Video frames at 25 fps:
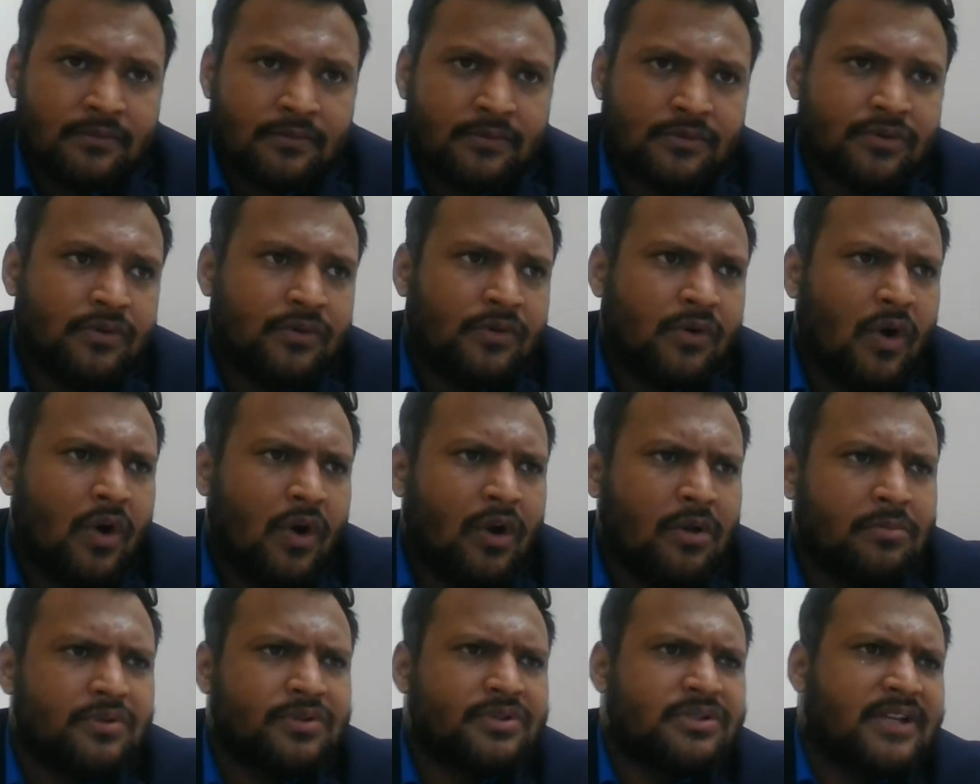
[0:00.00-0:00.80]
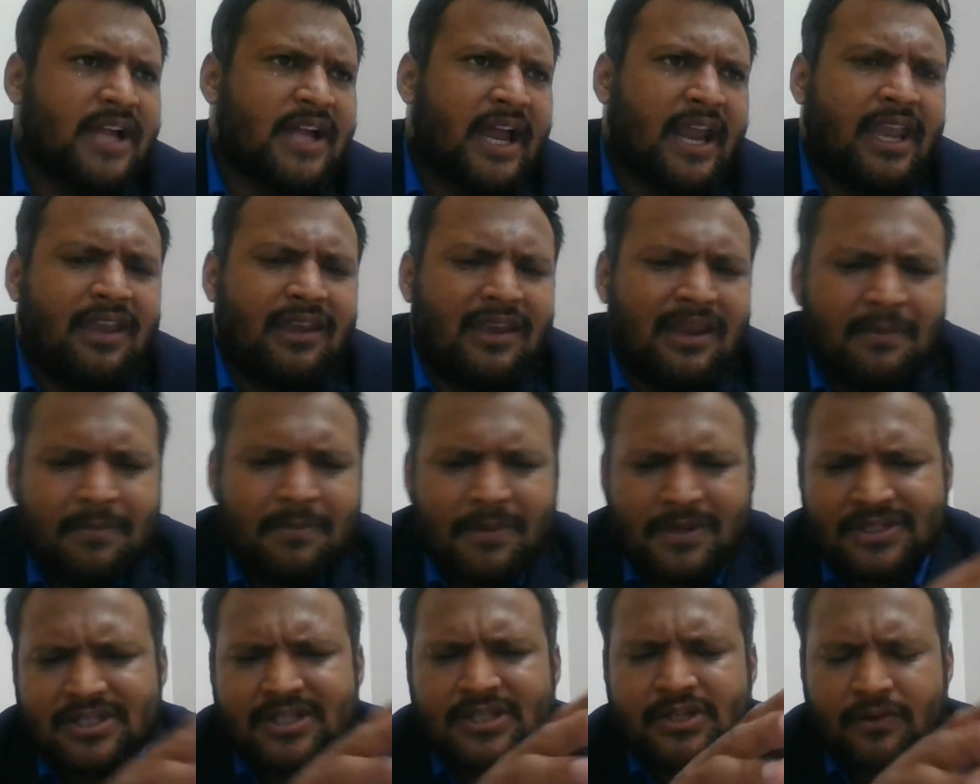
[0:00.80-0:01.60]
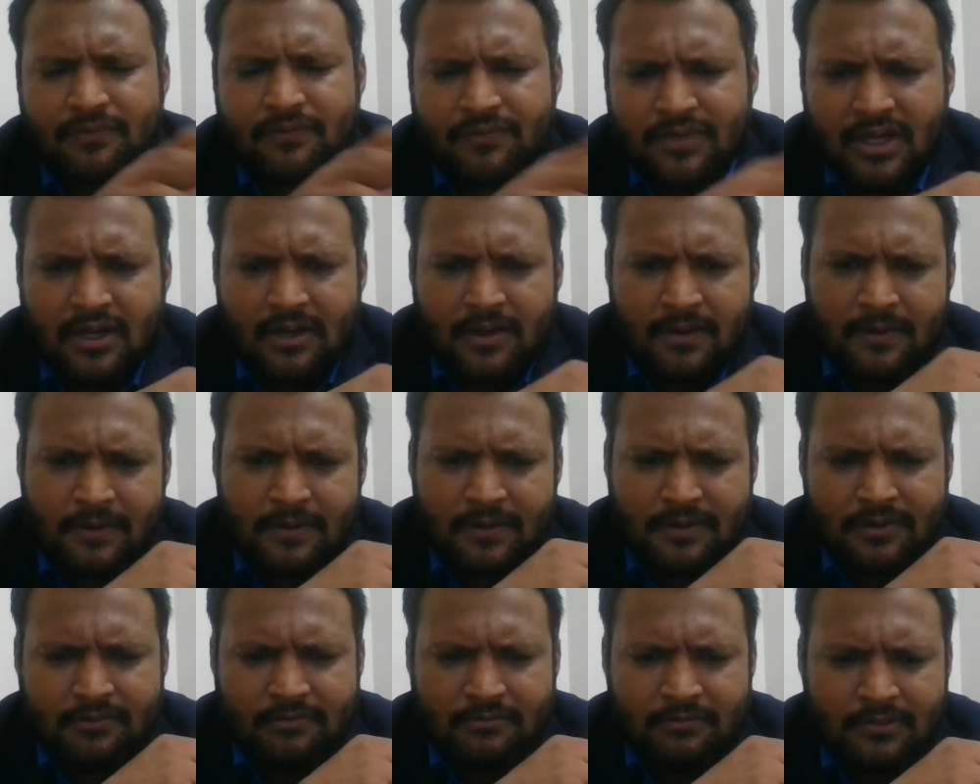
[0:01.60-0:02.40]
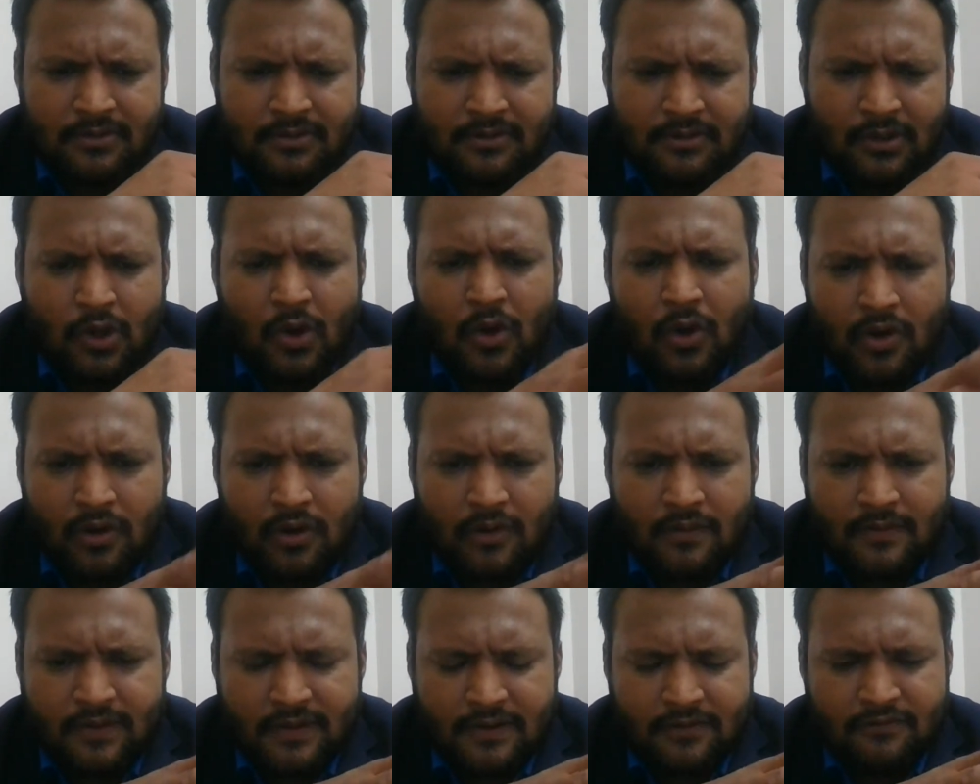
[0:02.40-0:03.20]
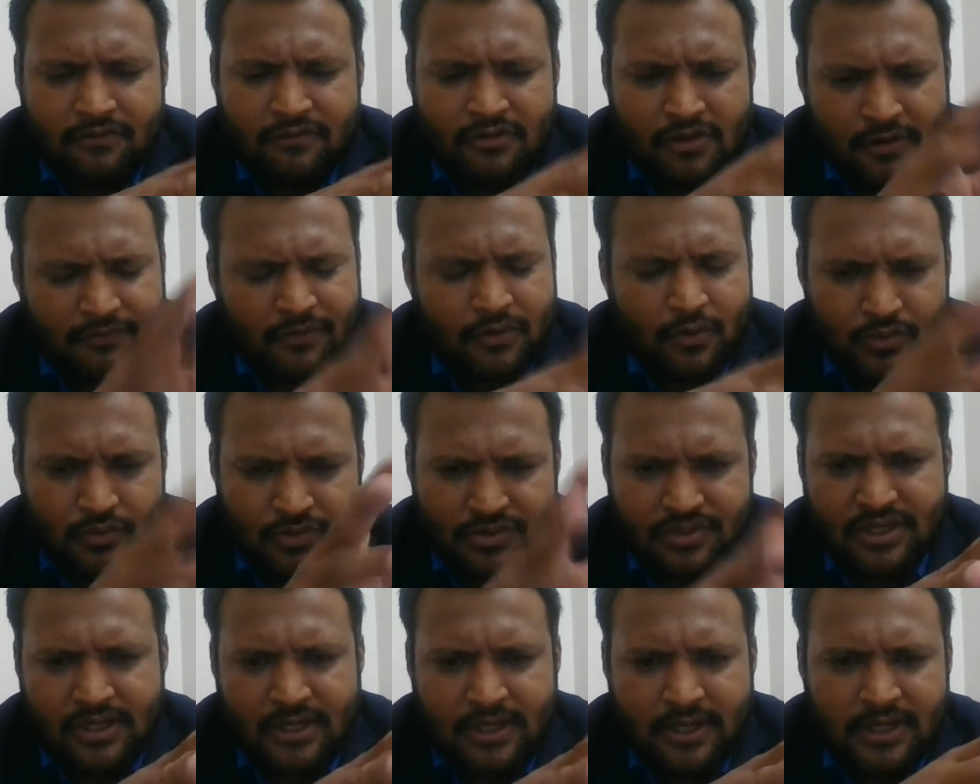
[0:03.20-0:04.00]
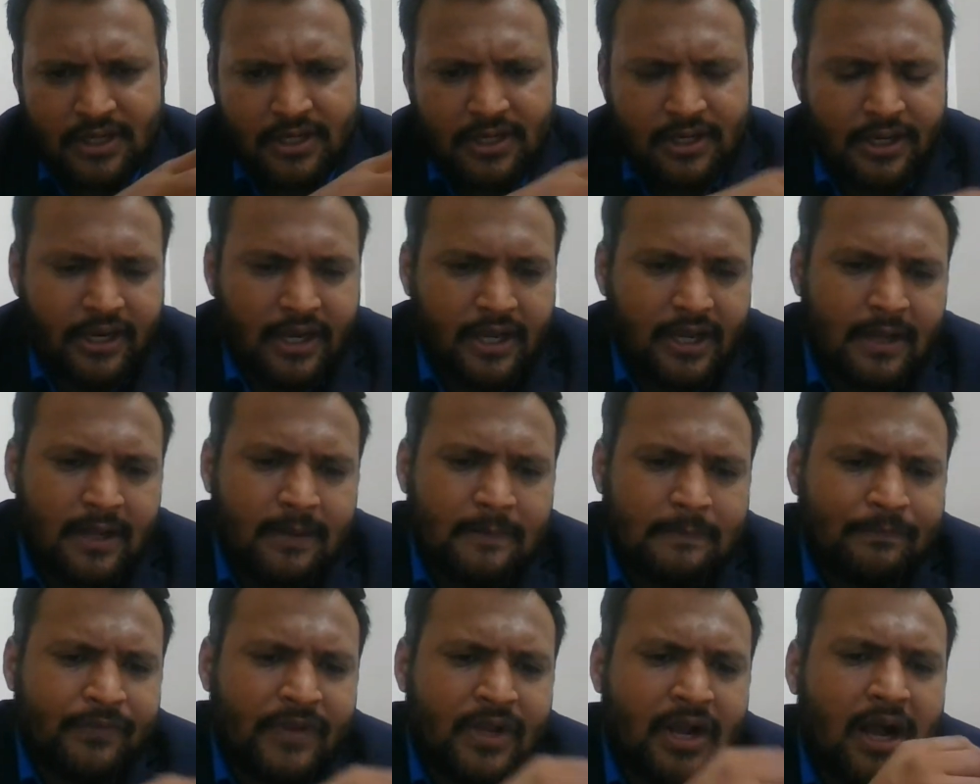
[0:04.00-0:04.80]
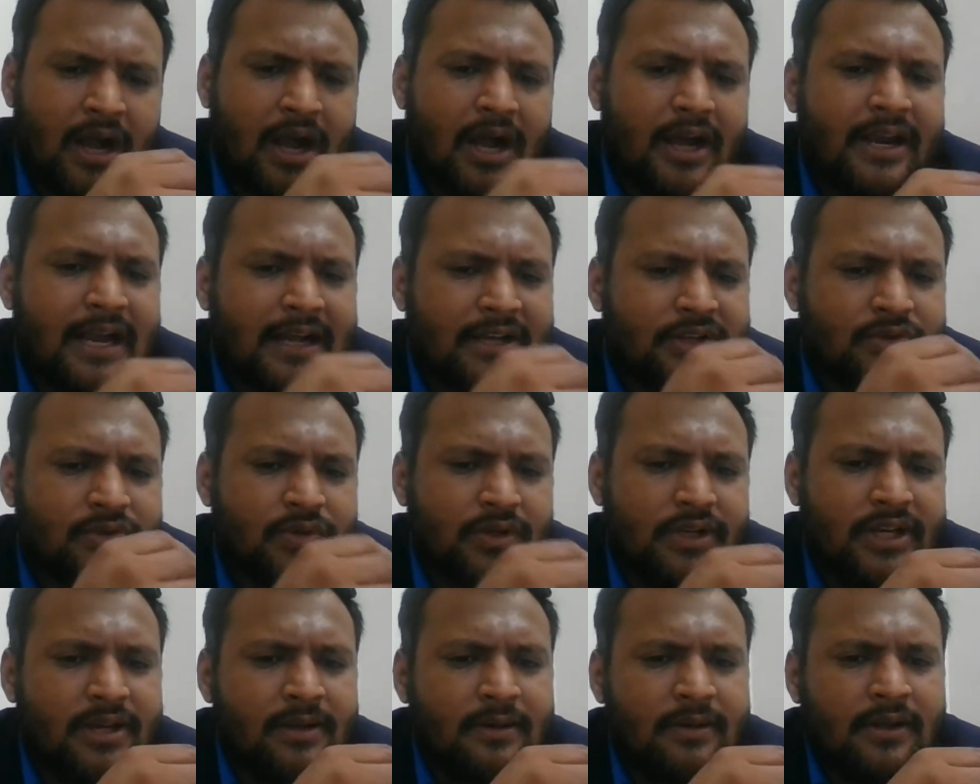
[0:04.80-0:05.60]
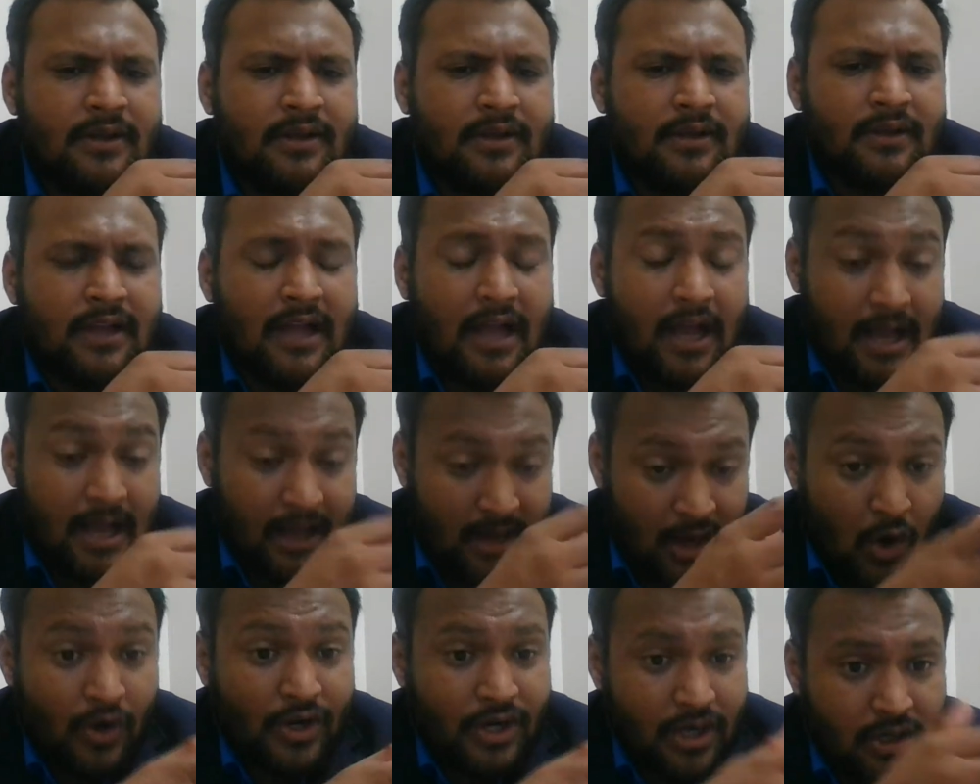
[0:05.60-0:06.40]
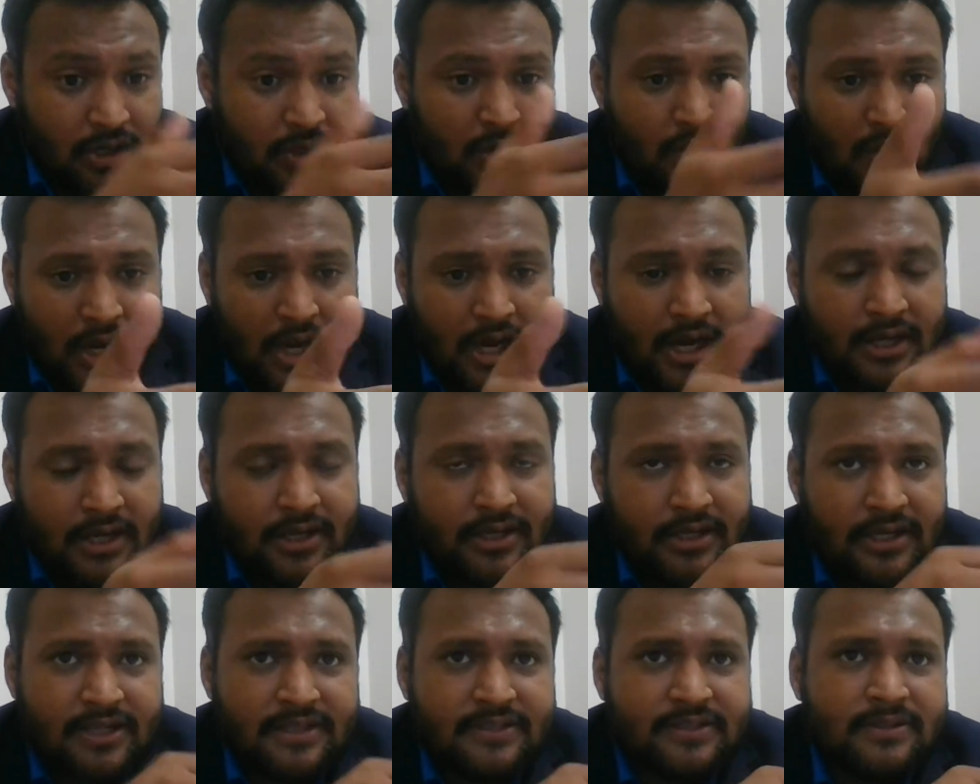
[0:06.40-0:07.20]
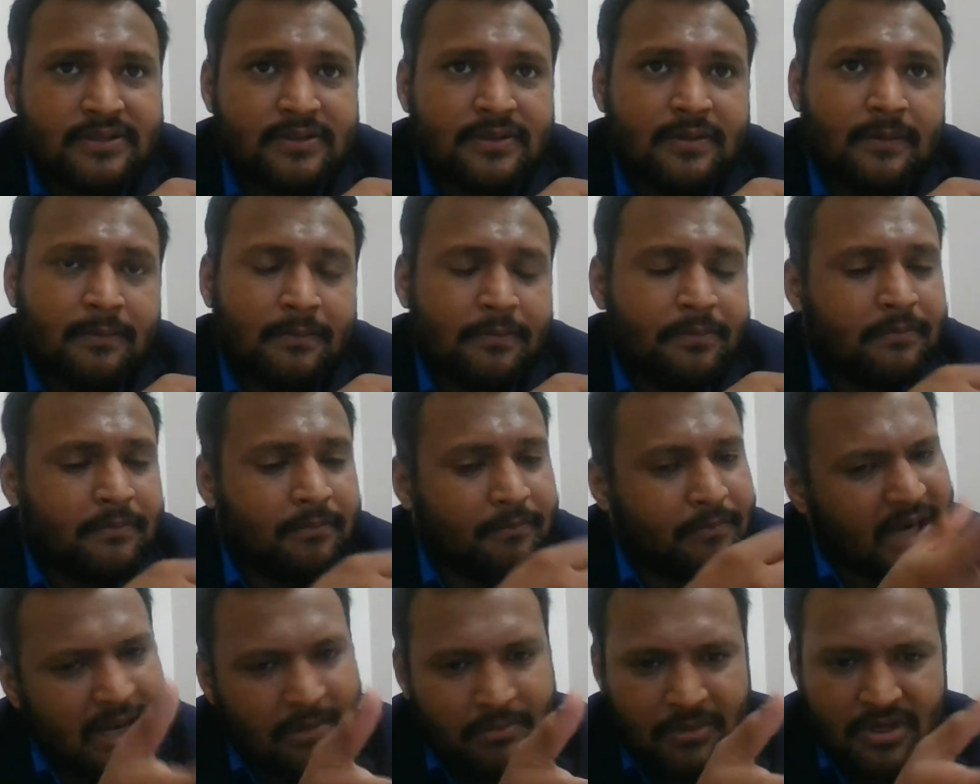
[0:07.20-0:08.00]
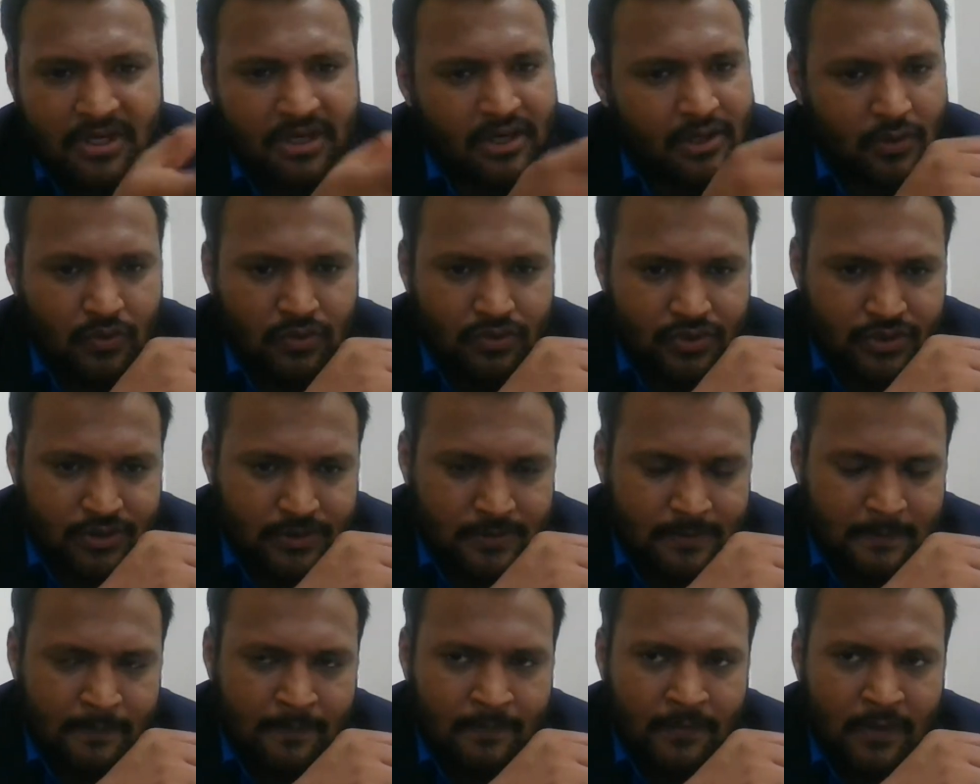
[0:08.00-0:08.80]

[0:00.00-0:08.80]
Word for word: So almost 90% of the law, if you see in India, are actually, according to Hart, is primary rules.